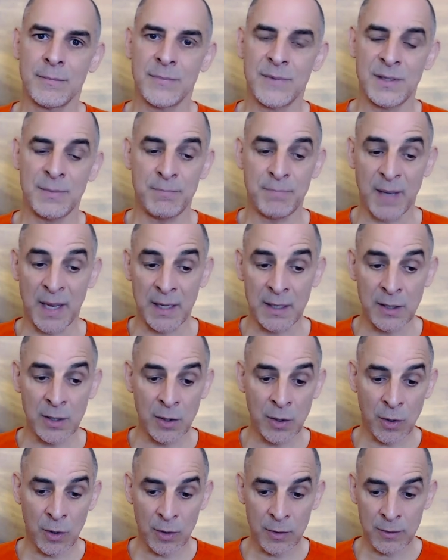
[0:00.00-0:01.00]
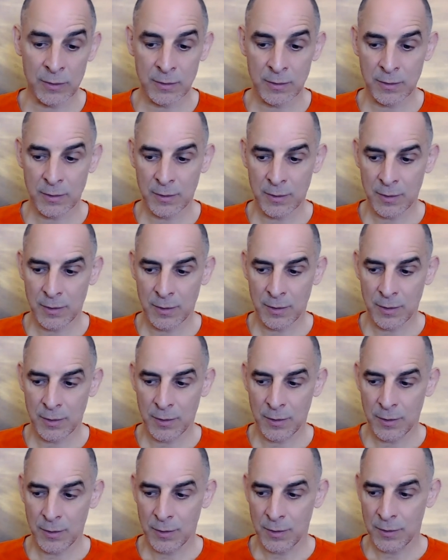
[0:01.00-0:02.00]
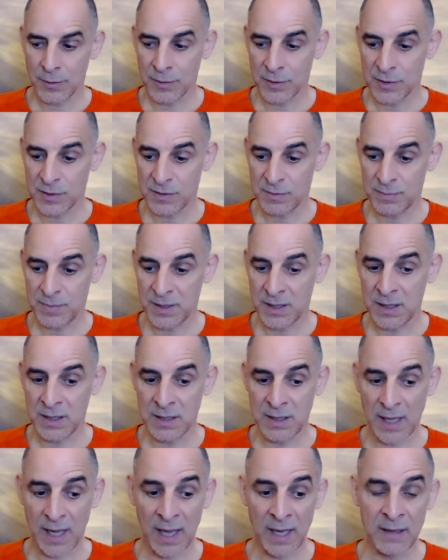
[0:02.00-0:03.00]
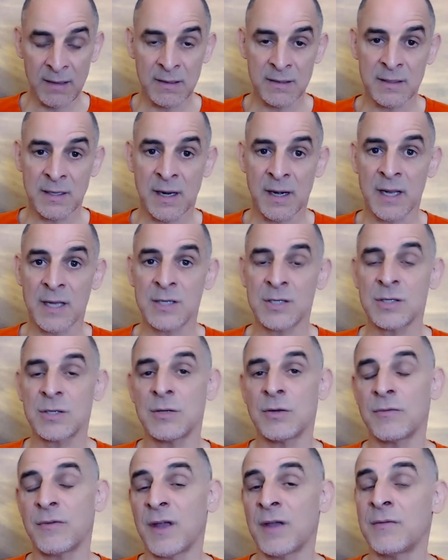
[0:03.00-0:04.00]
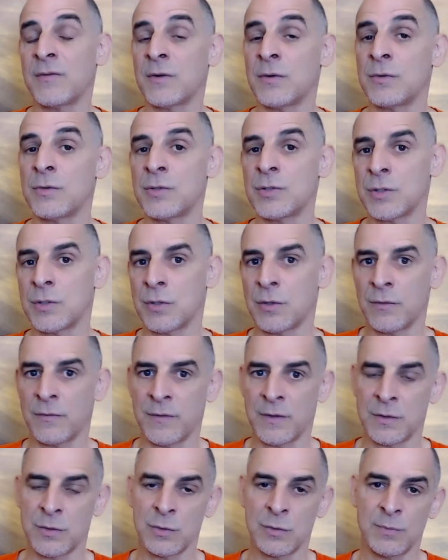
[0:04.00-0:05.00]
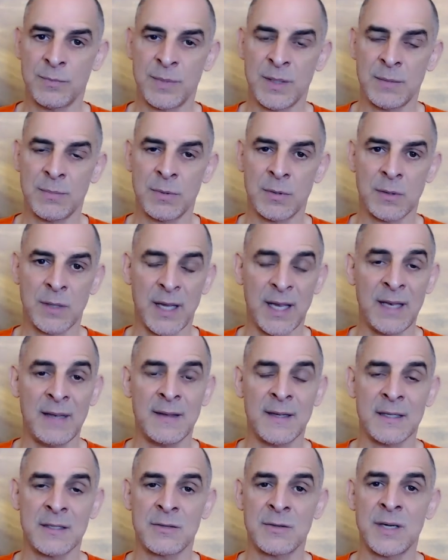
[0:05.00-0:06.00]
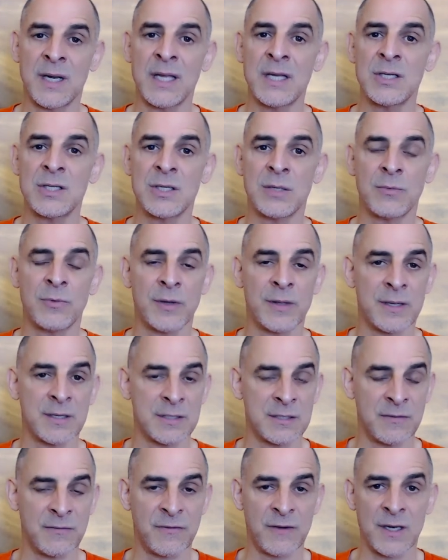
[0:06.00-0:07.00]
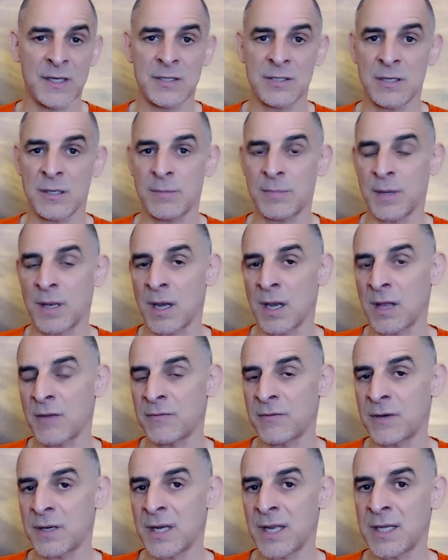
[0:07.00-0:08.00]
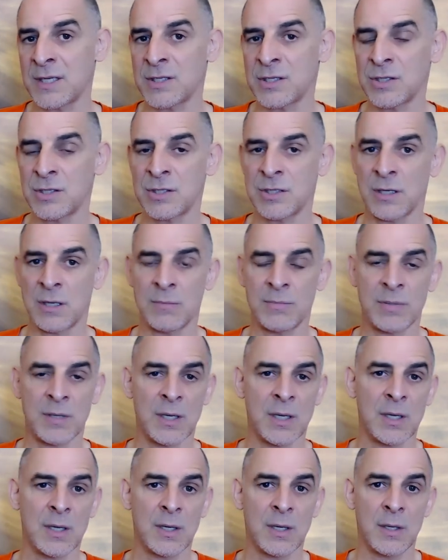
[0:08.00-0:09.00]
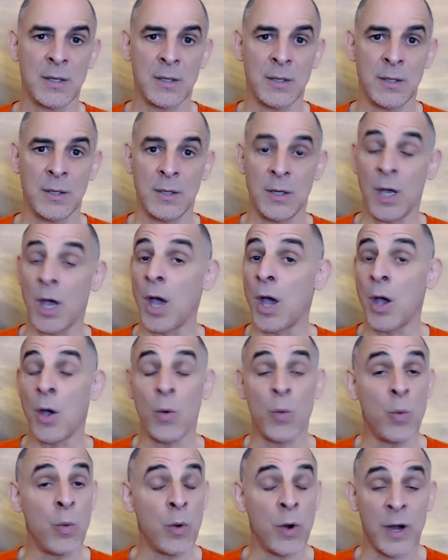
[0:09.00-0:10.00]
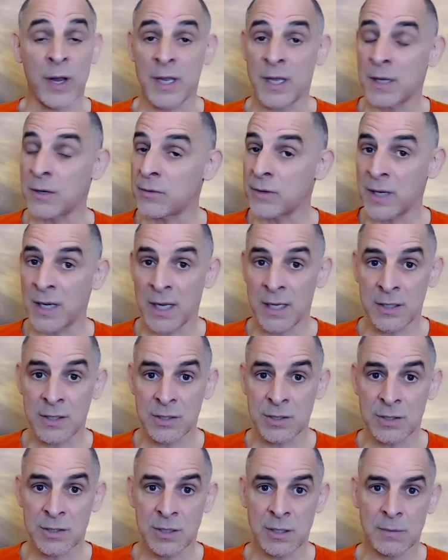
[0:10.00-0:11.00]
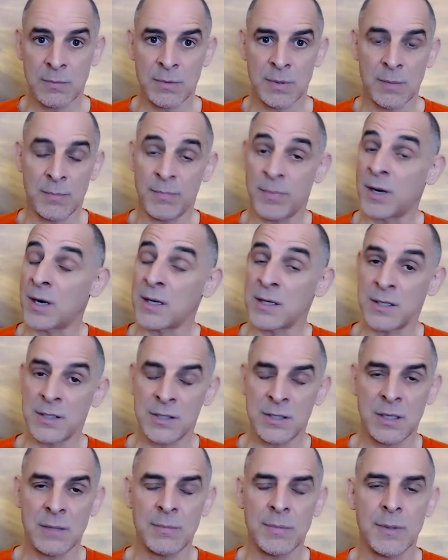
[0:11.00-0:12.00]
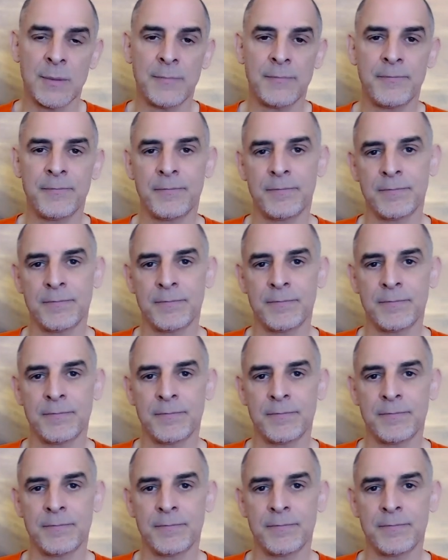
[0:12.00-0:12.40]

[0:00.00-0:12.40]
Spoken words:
depending on the speed and the direction of evolution of the two people in that relationship, whether it's a friendship, a love relationship, a working relationship, a partnership.